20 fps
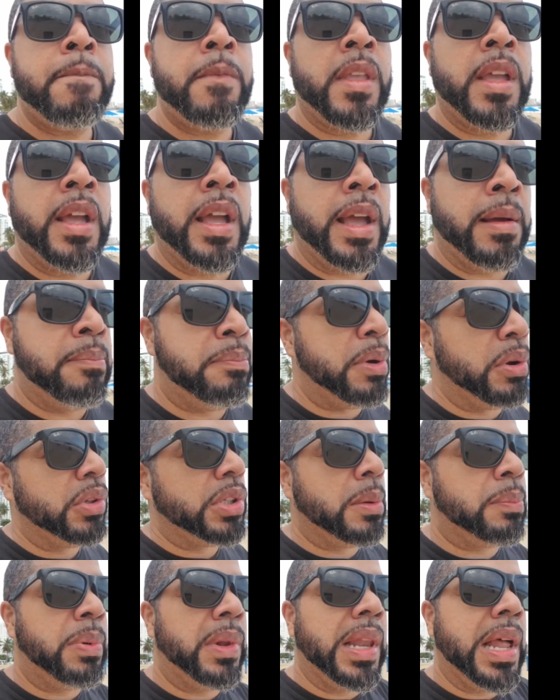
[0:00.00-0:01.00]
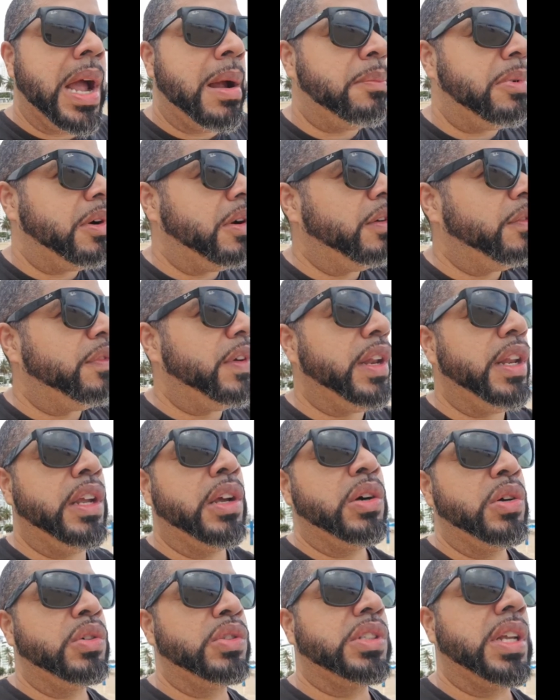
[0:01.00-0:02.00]
and build up a library of
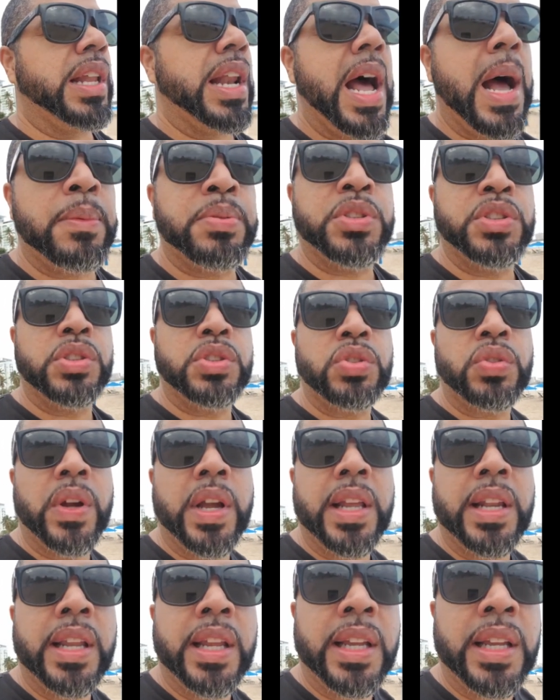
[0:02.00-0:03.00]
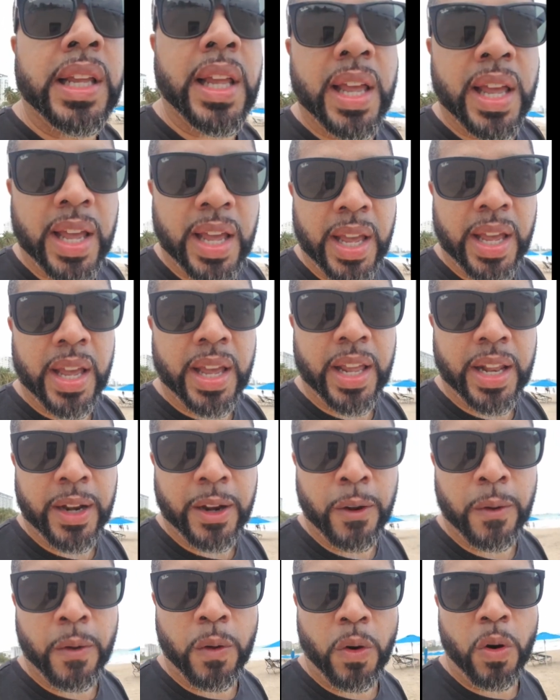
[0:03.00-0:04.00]
videos on options trading
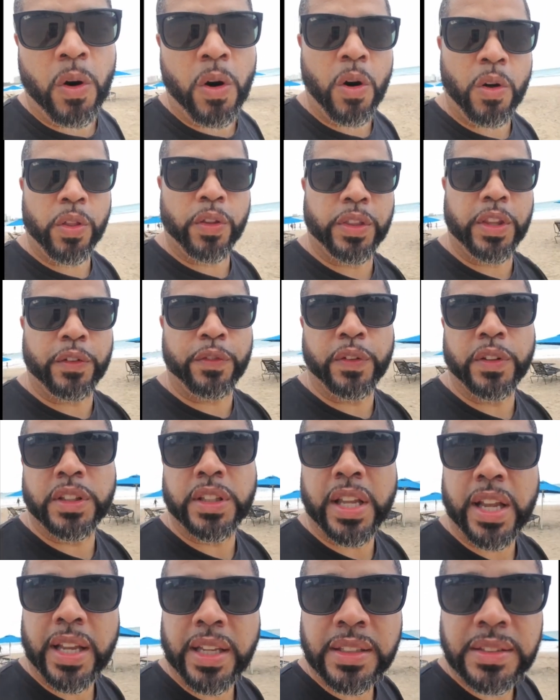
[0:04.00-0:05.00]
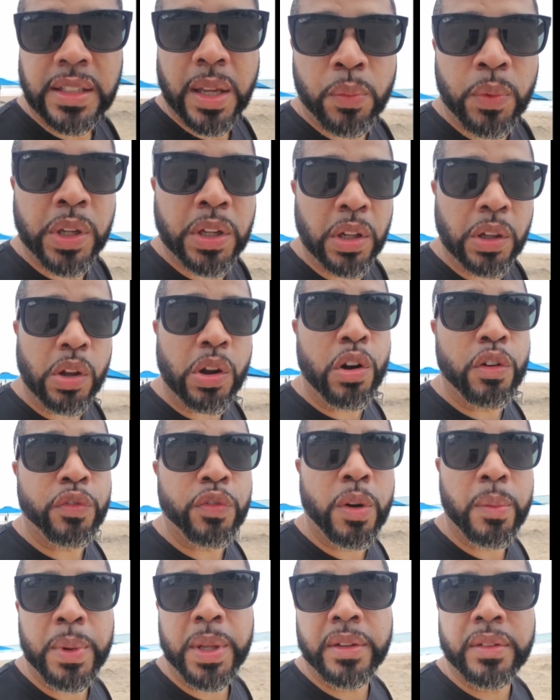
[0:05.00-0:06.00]
and all the different things that we could learn
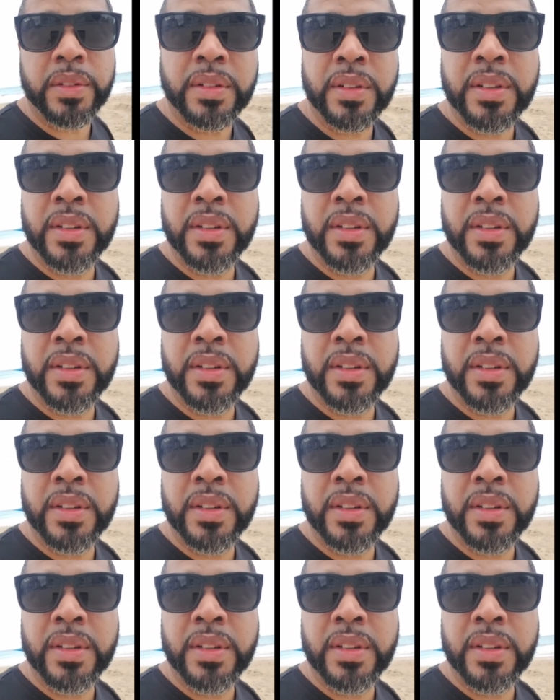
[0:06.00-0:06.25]
from it